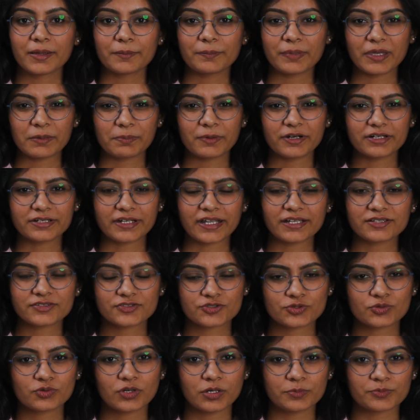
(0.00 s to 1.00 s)
Paper
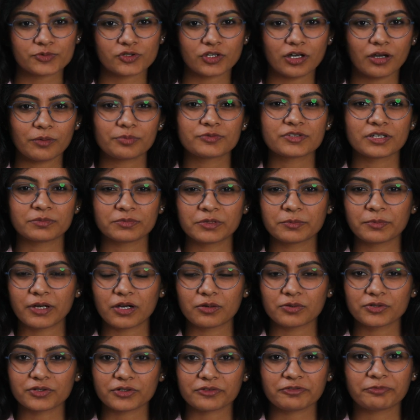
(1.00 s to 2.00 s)
tends to absorb some
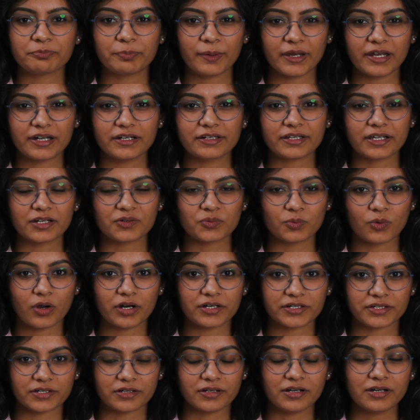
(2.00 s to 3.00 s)
amount of paint and
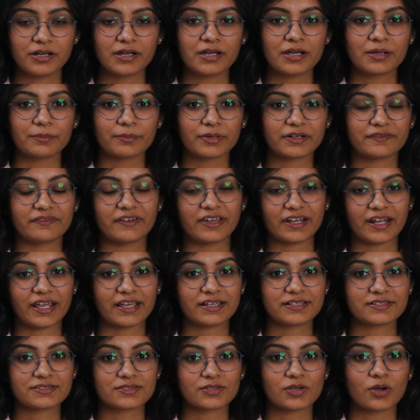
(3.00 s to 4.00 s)
water, but
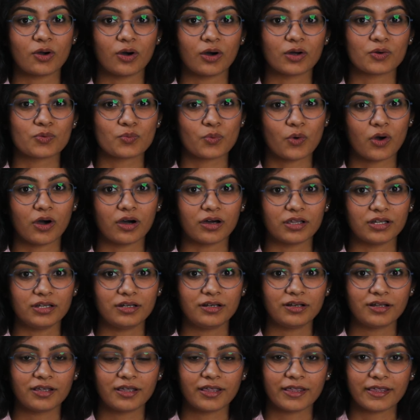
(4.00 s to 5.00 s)
whereas on wall,
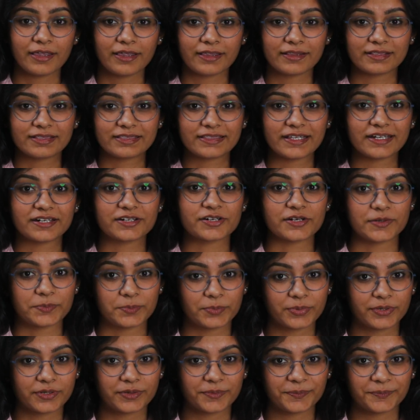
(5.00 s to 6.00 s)
they drip.